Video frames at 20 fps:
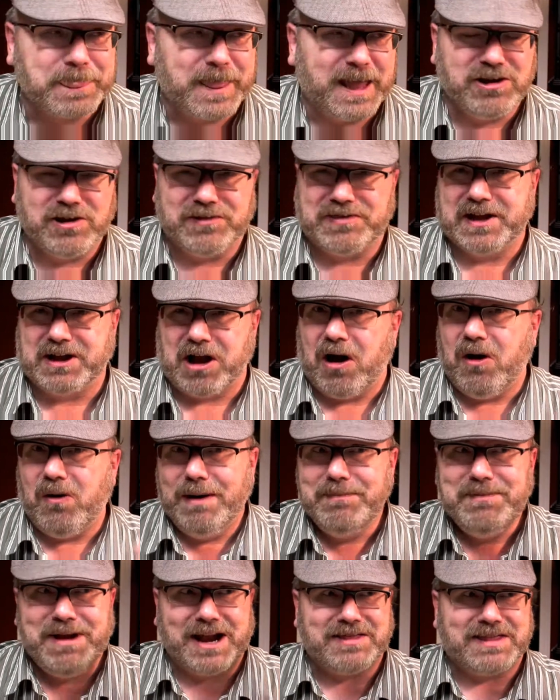And you think, oh,
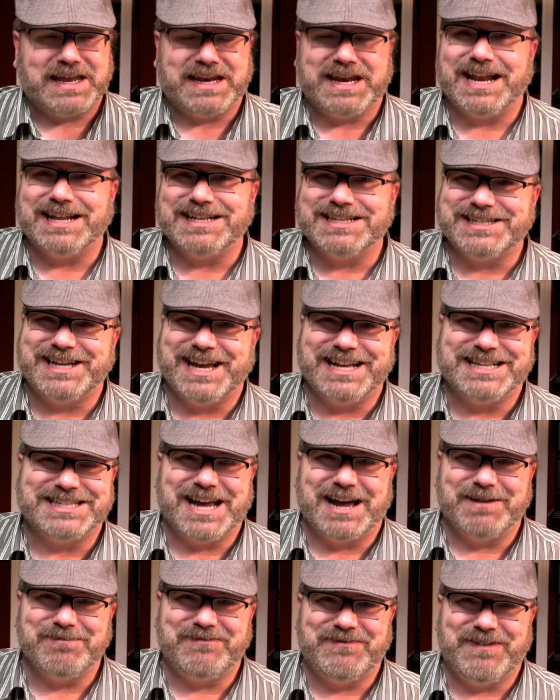I'm not in the United States,
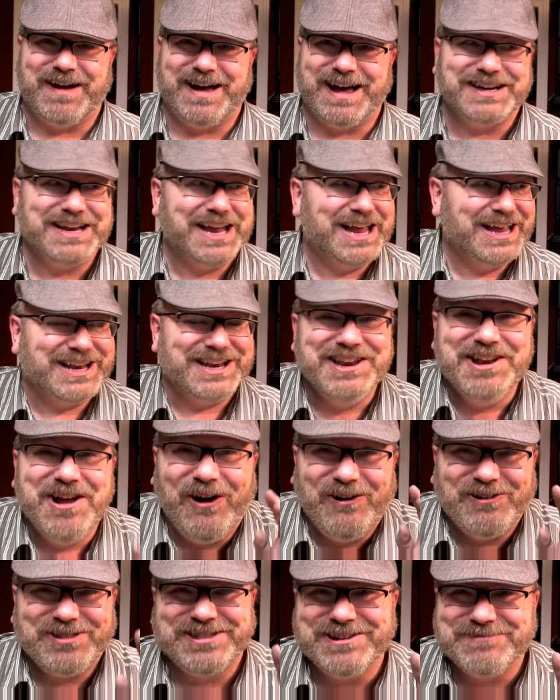I'm fine.
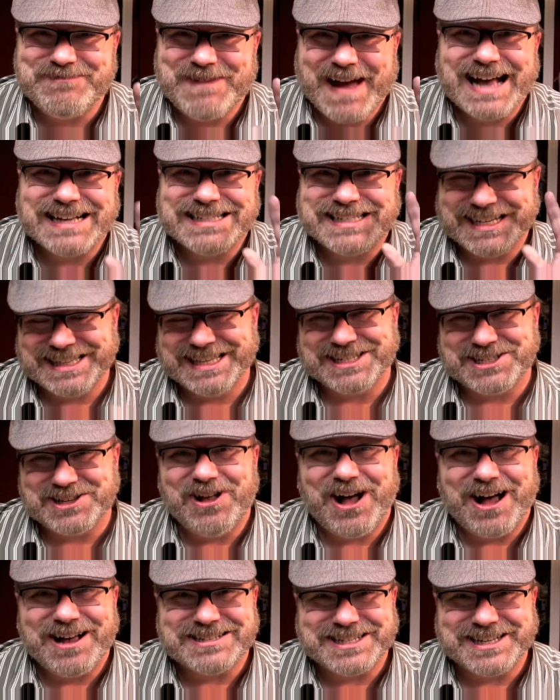No, they're passing this
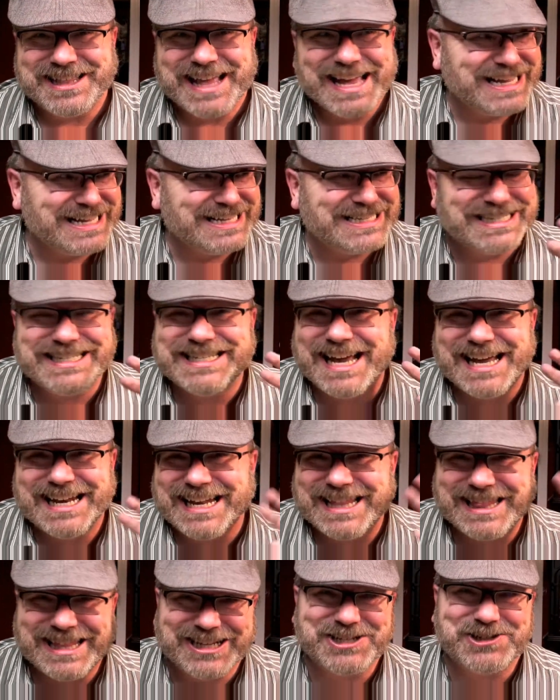law so they can send
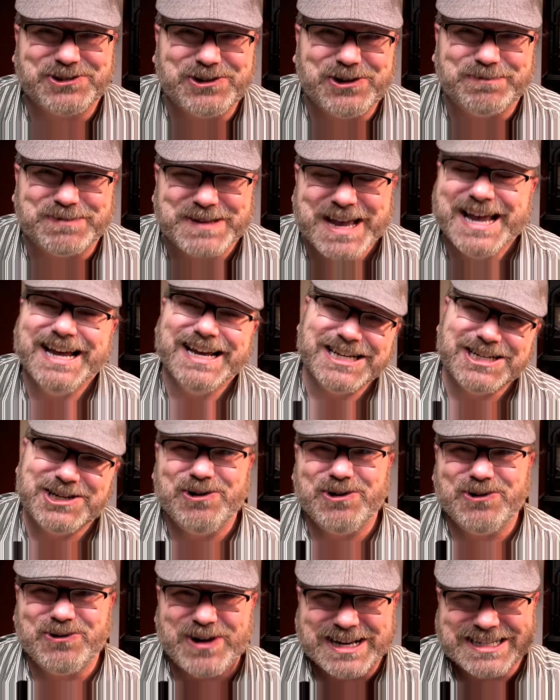in the troops
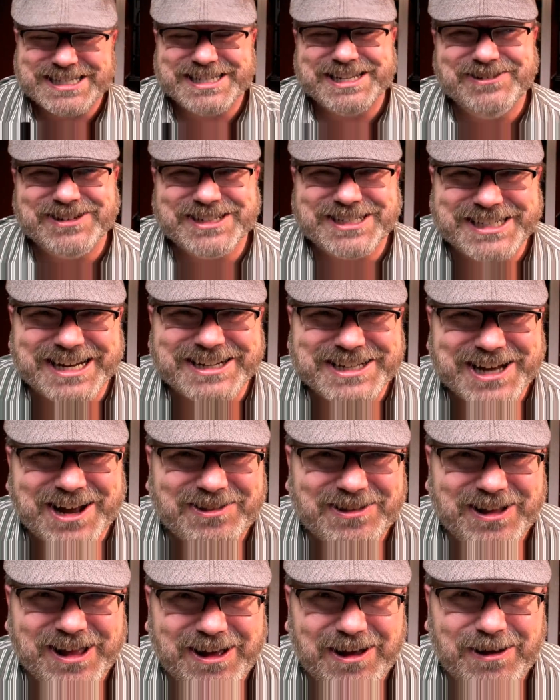to arrest you and shut
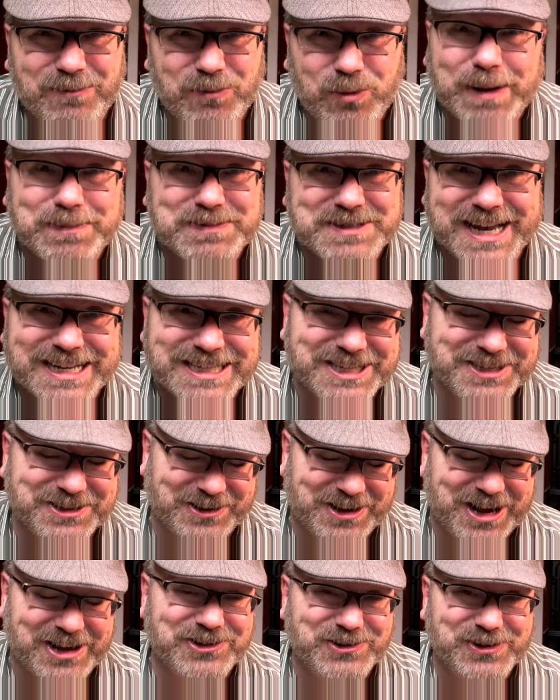down websites in
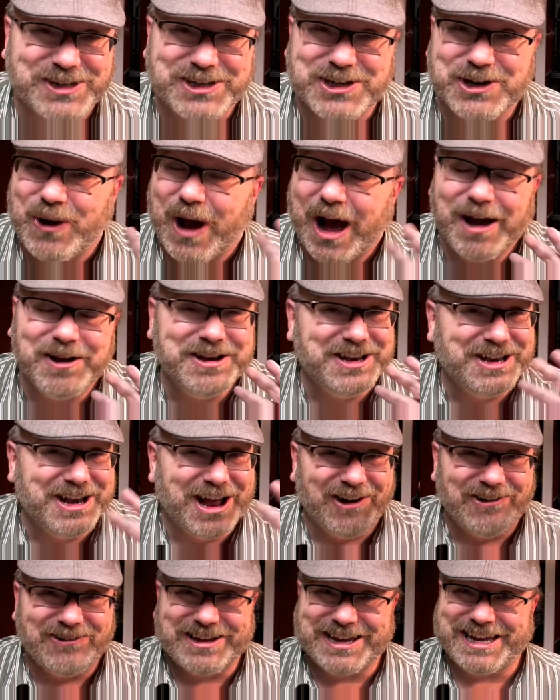your country too.
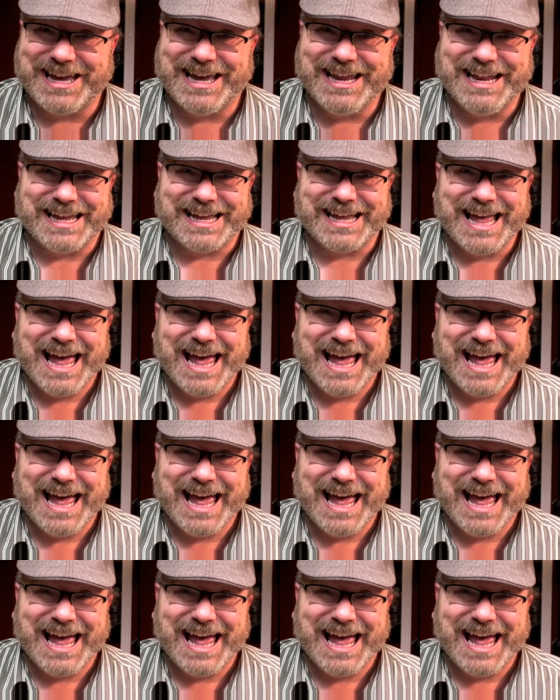No kidding.